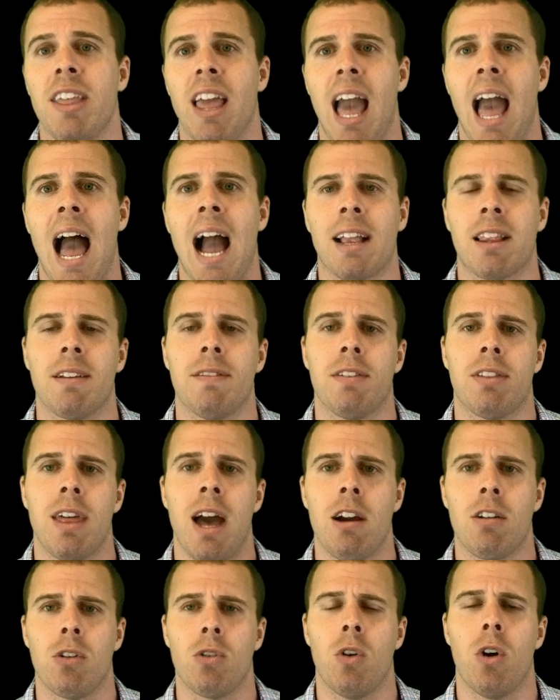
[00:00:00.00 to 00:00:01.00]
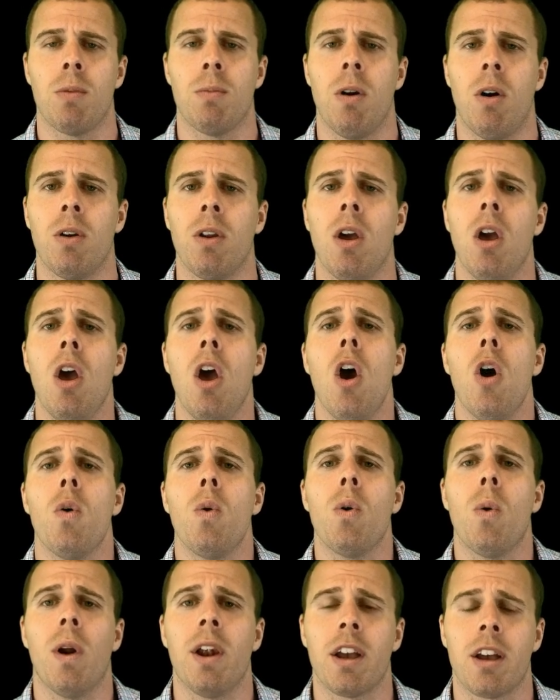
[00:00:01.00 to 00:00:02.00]
the active thyroid hormone.
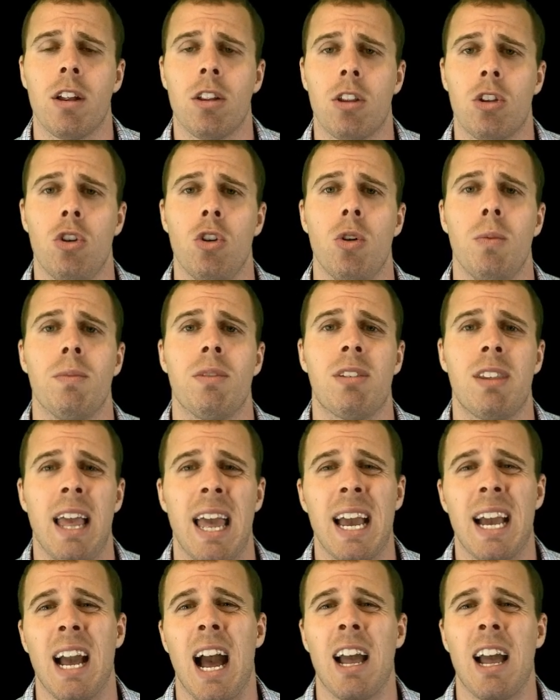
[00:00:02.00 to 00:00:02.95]
We want to consume zinc.